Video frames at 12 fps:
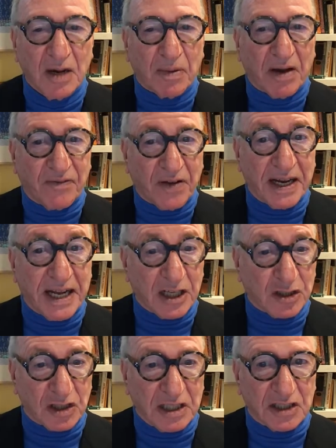by
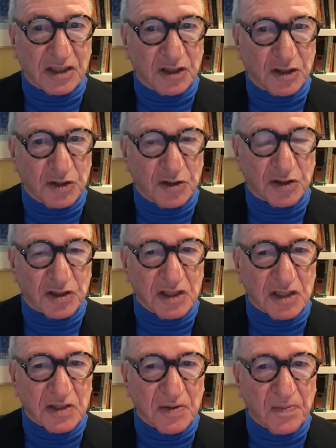financial
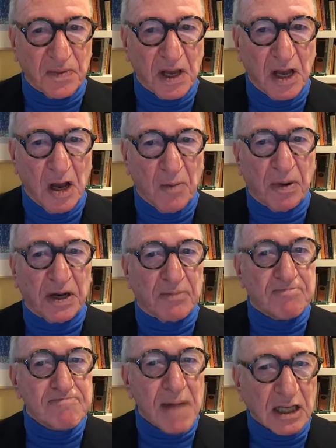institutions, but a
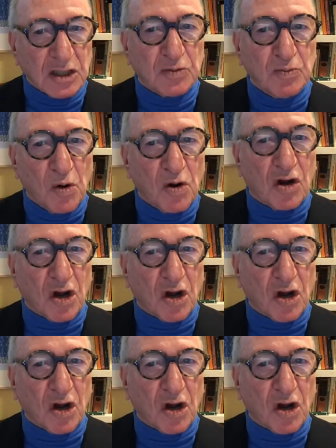much more